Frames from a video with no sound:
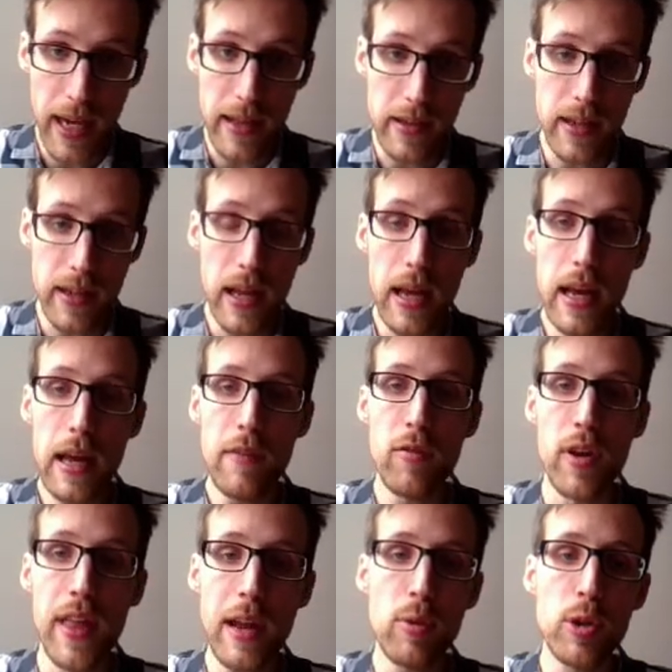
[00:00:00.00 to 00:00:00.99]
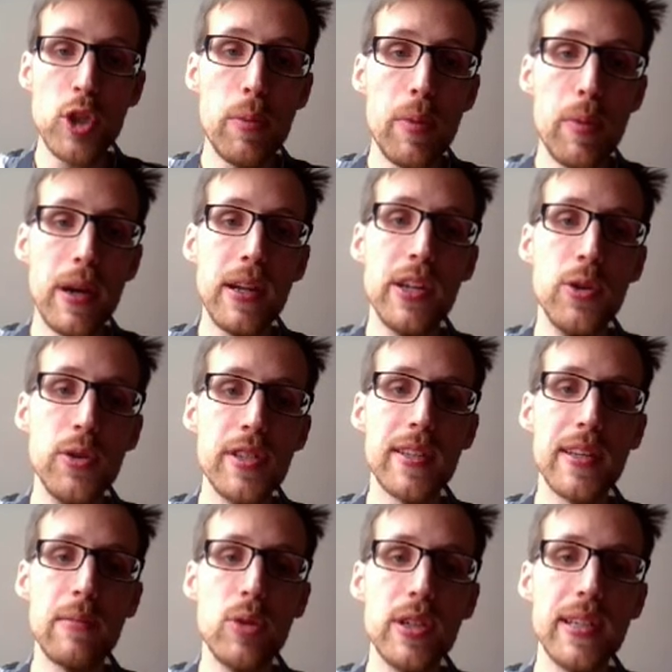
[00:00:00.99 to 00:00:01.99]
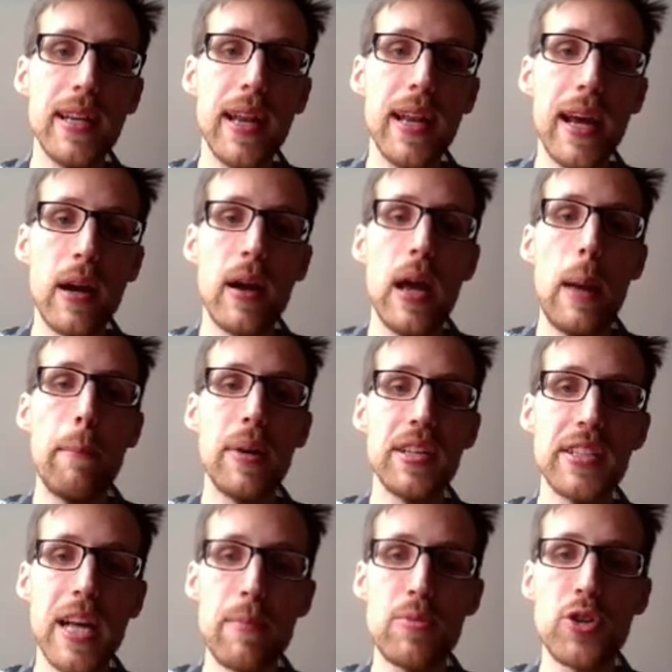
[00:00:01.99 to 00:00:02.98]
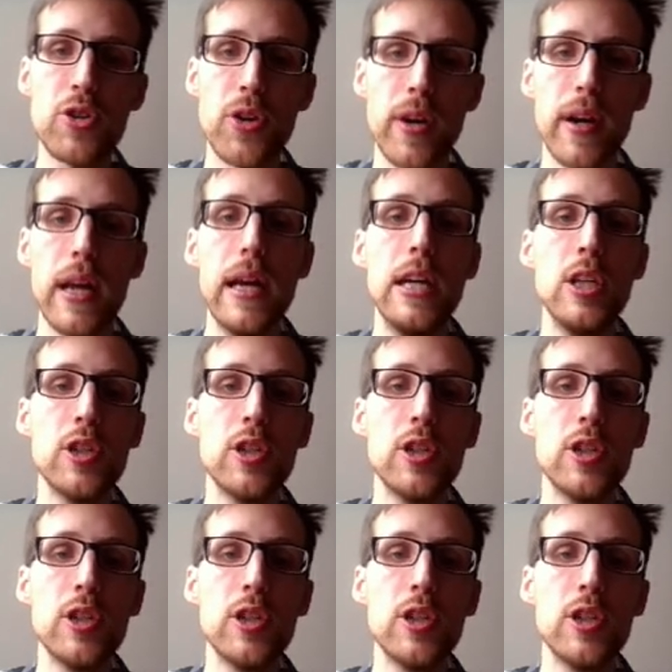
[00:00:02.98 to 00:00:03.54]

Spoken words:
And for that one typically uses a multilayer perceptron.